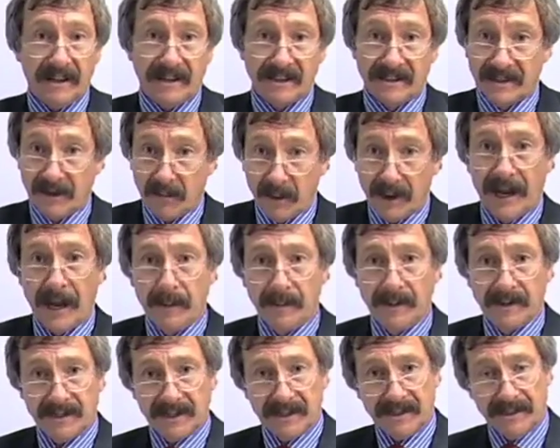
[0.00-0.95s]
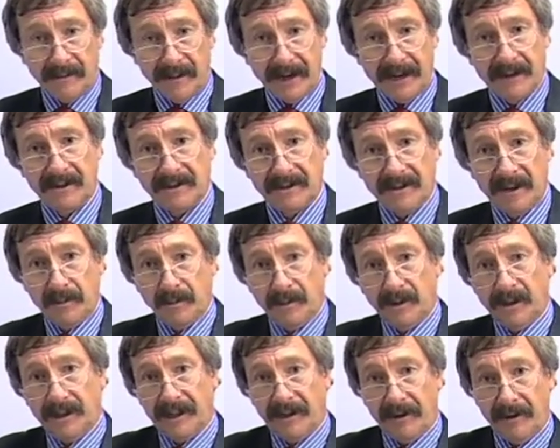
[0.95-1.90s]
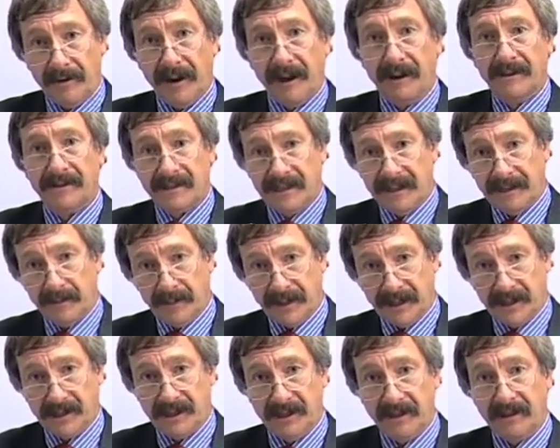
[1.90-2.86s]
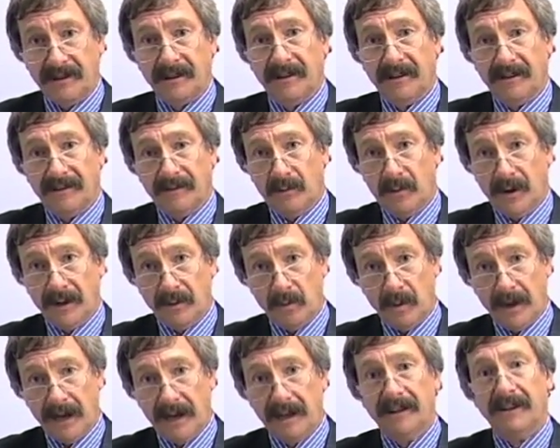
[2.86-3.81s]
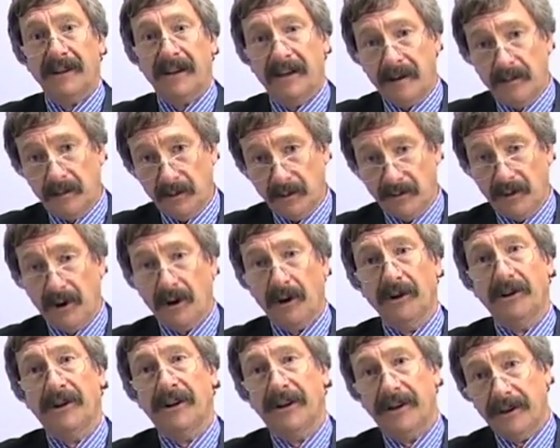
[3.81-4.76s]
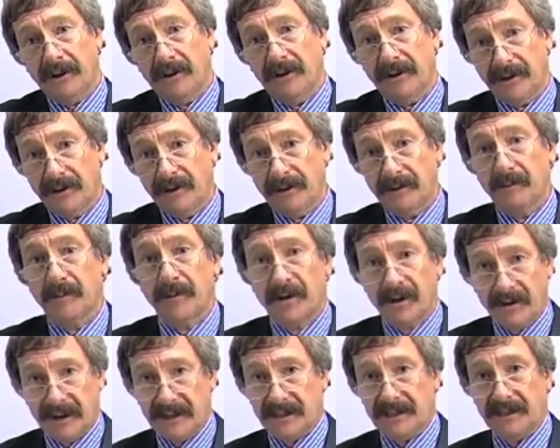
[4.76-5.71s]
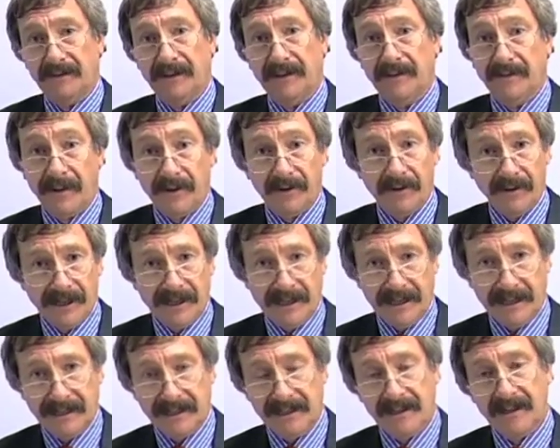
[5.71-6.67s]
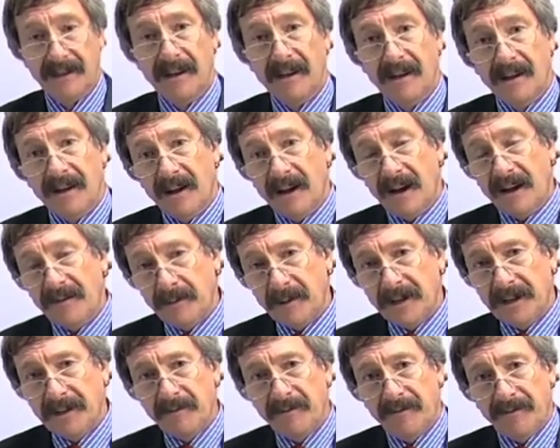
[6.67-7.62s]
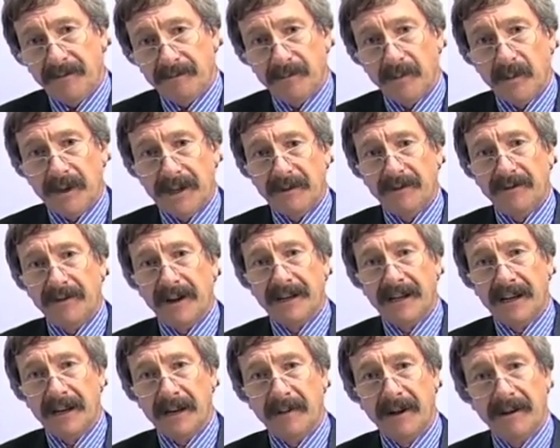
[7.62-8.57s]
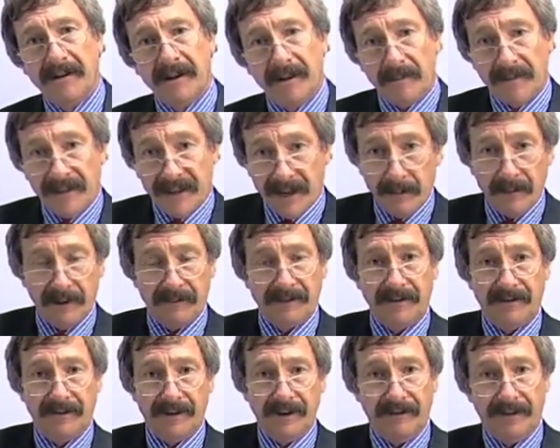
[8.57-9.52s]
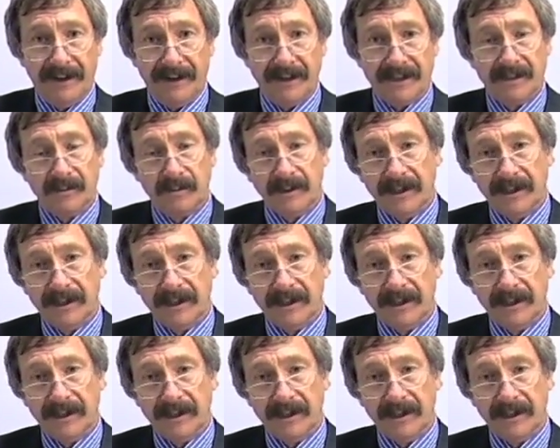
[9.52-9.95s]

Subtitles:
So what happens is the microscope will go around, take a picture, one well, and then move on and on and on progressively for 3 days. And then we can find out about a number of different events.